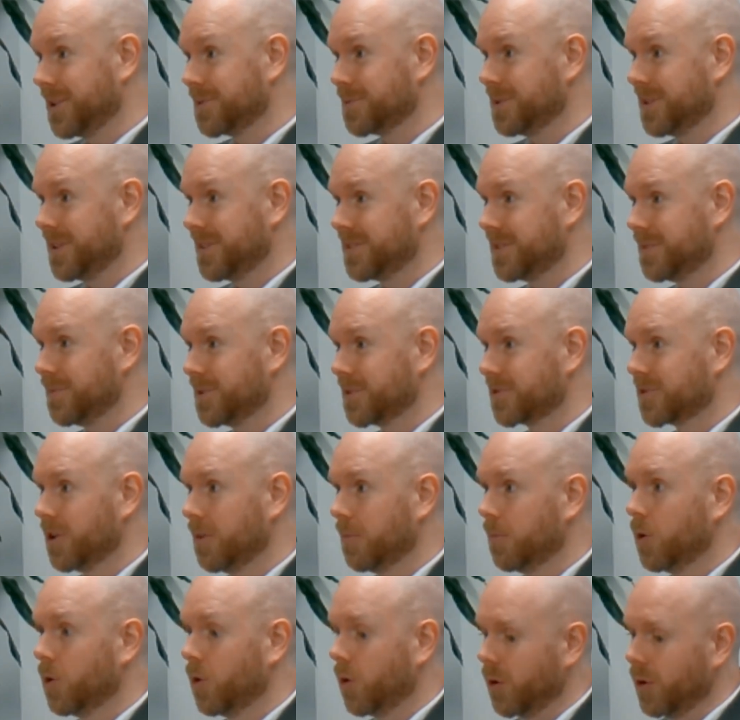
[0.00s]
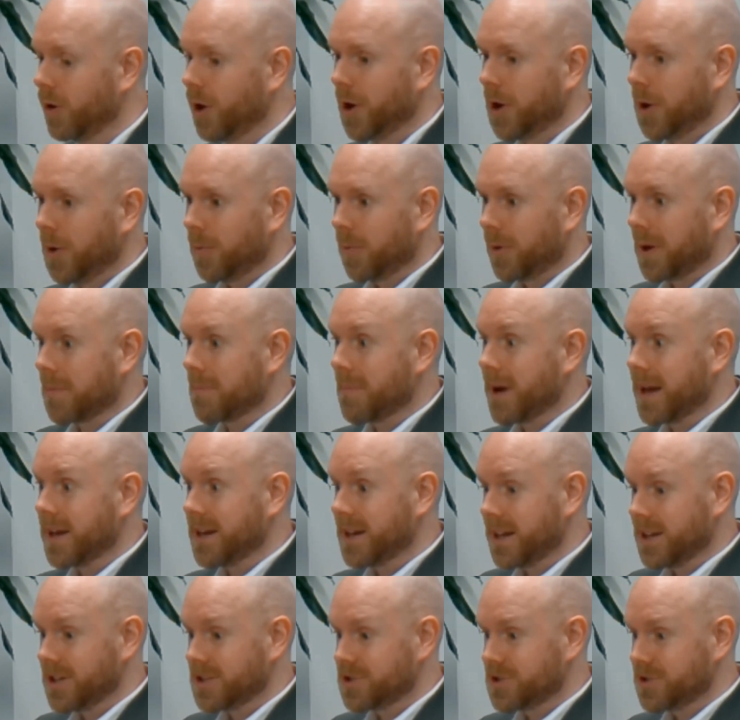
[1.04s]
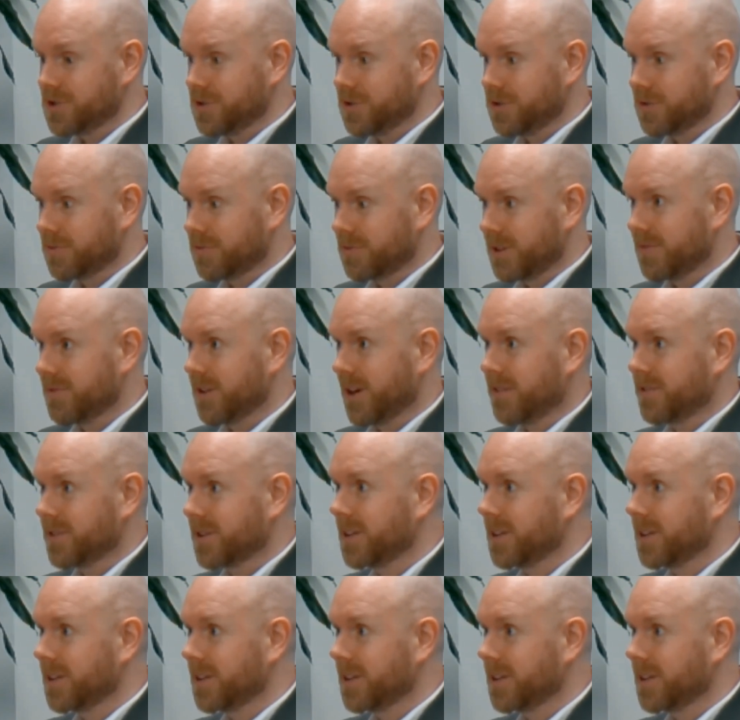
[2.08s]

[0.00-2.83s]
when their siblings got more, we may need to advise the